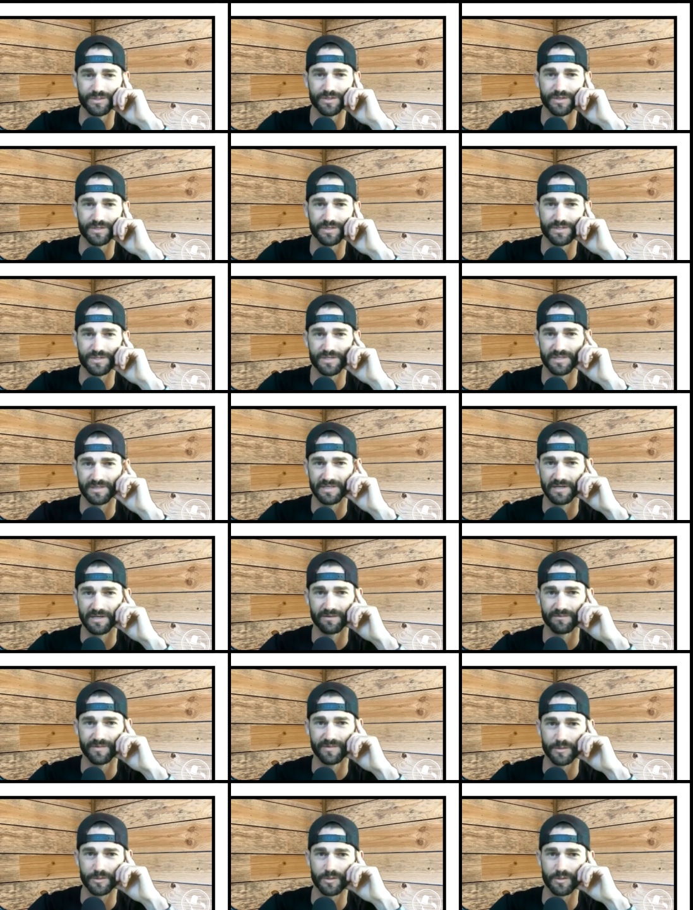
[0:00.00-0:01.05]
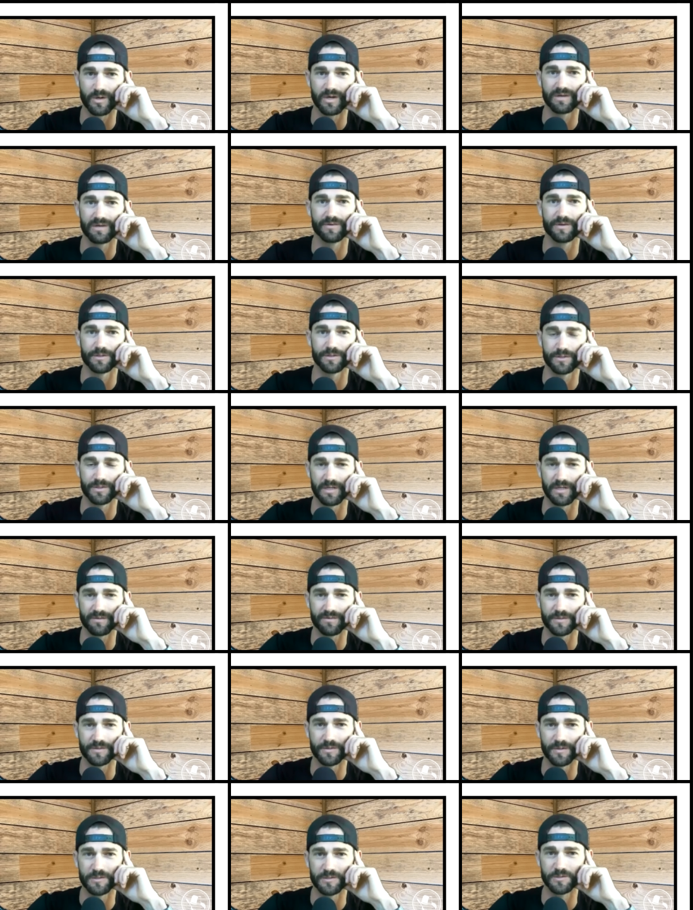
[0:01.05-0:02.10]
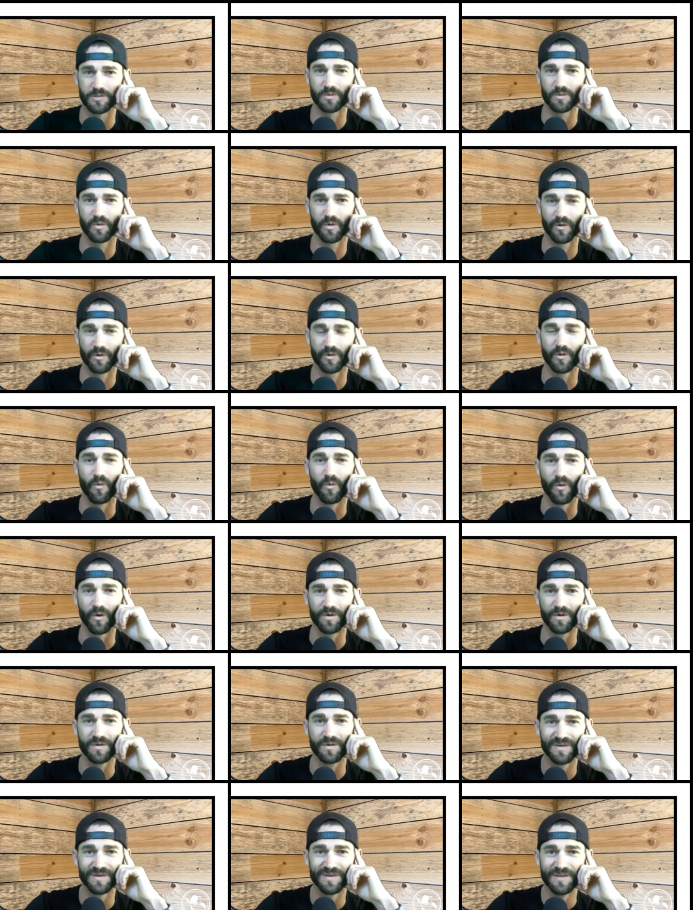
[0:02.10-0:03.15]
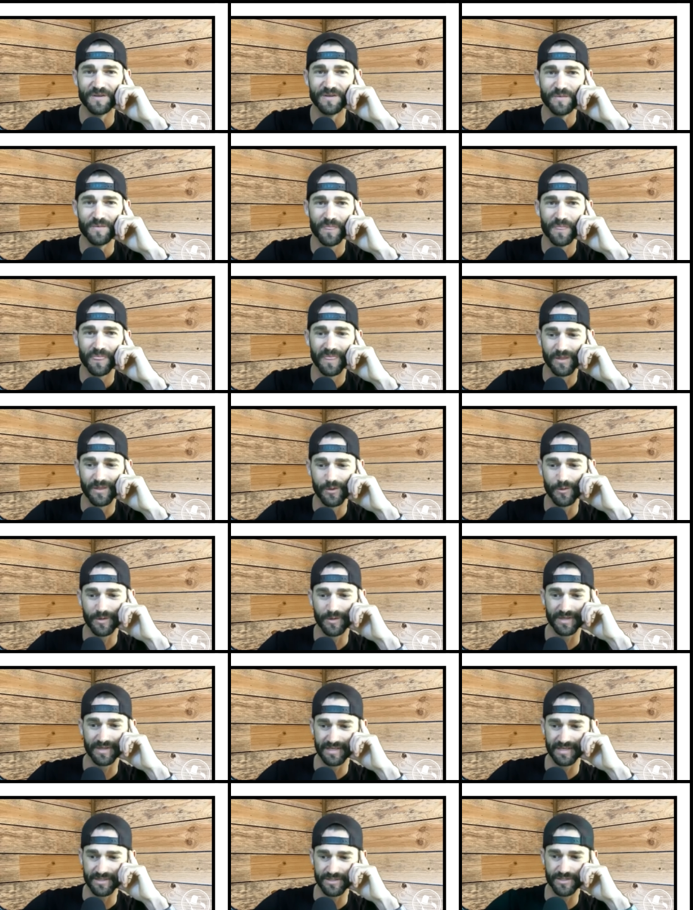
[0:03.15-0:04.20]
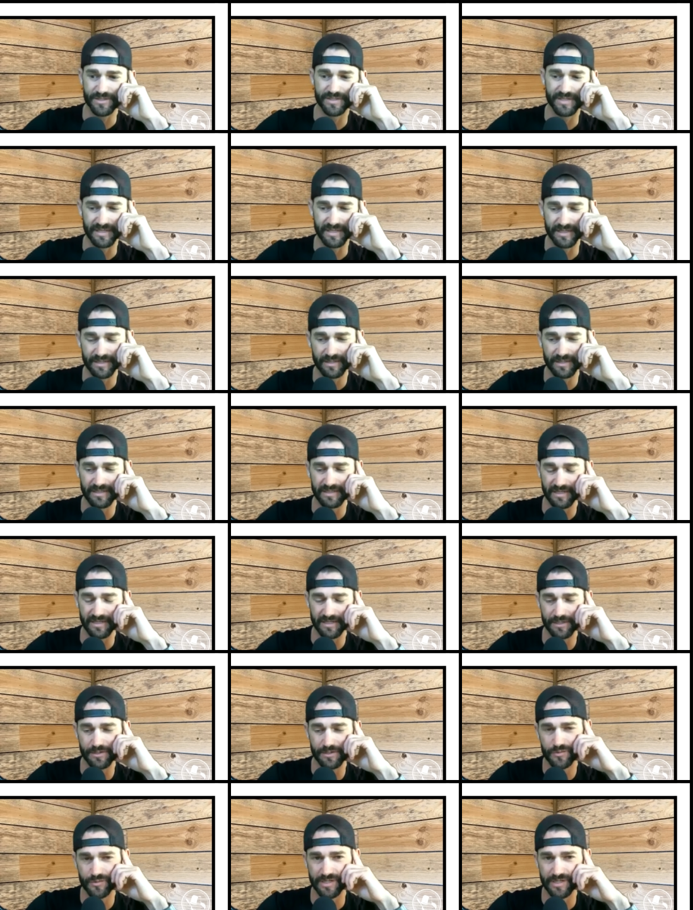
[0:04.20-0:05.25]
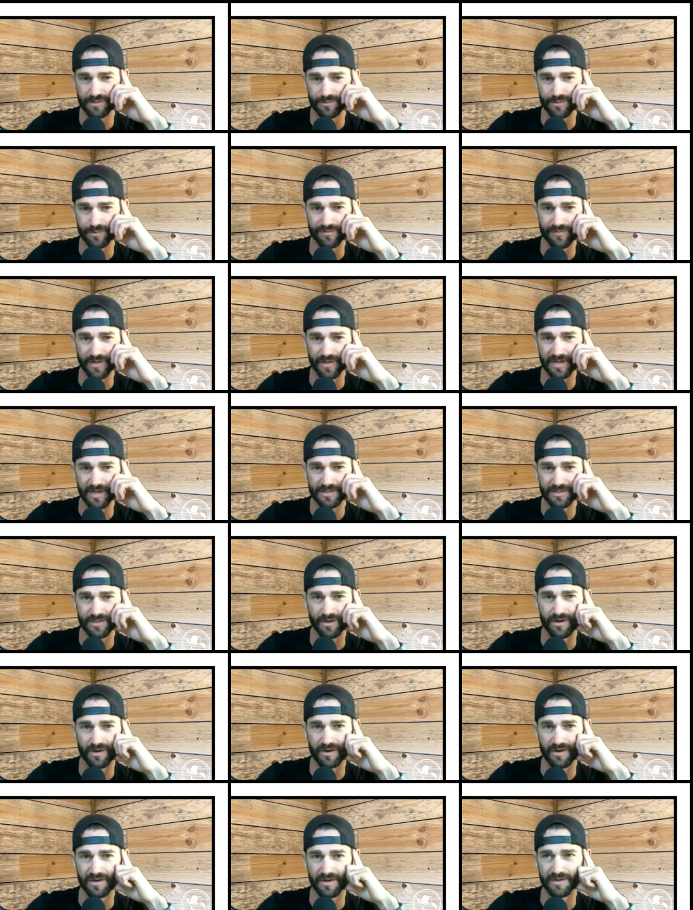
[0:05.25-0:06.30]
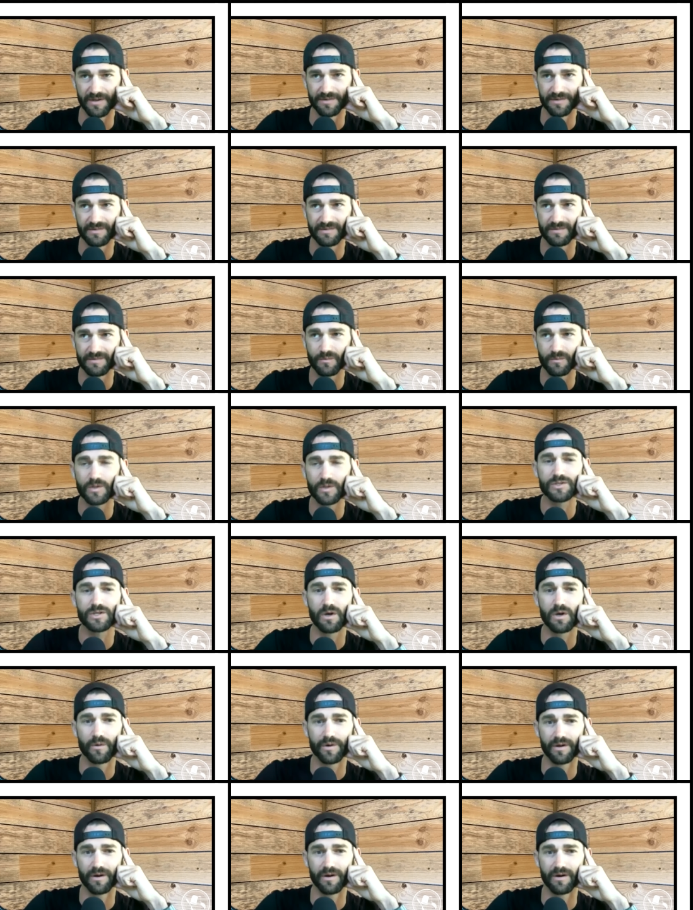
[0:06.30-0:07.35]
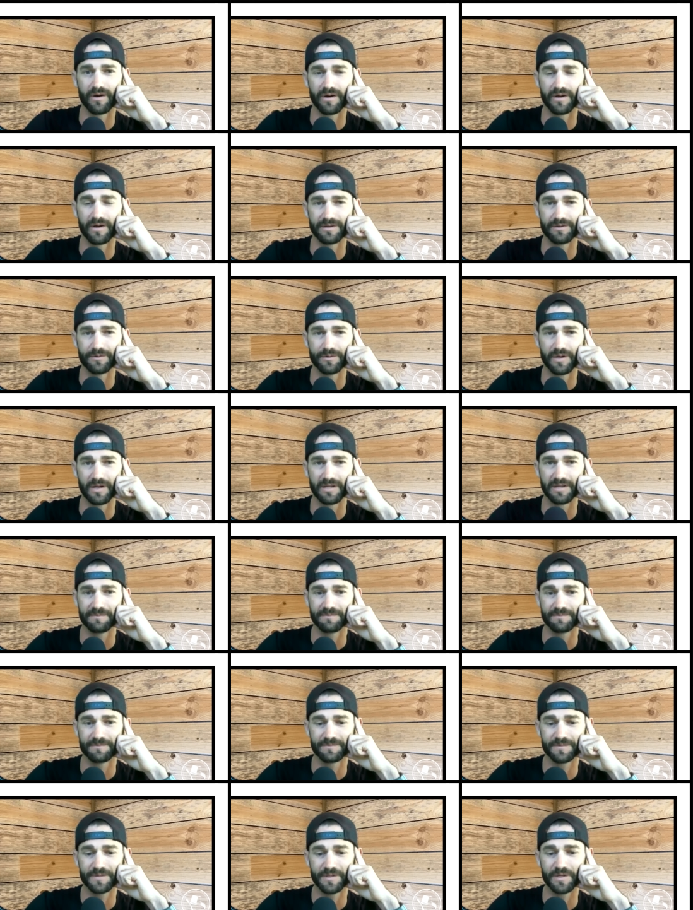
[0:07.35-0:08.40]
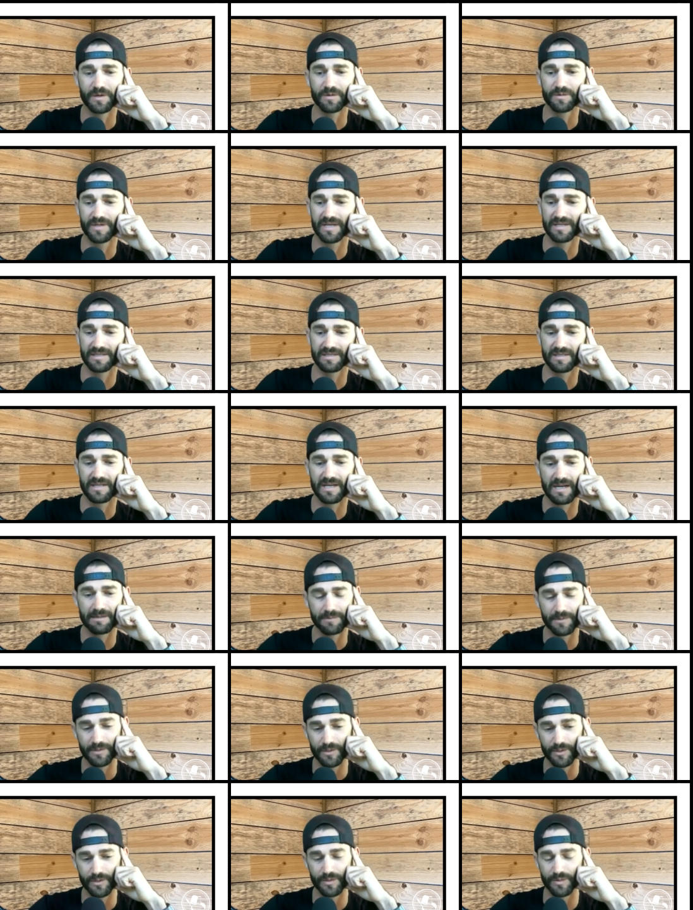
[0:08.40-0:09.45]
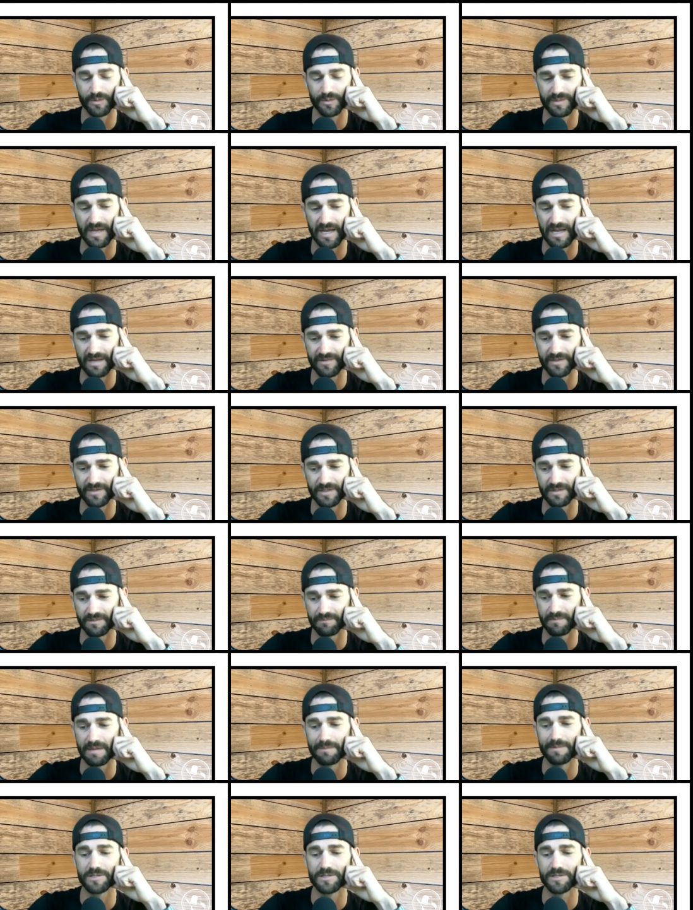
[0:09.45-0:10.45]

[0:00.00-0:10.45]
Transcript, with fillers: You can sit there and feel sorry for yourself and the rest of the world, or you can get still and, like you said, reflect on what's going on and really you know take the time to do dive into maybe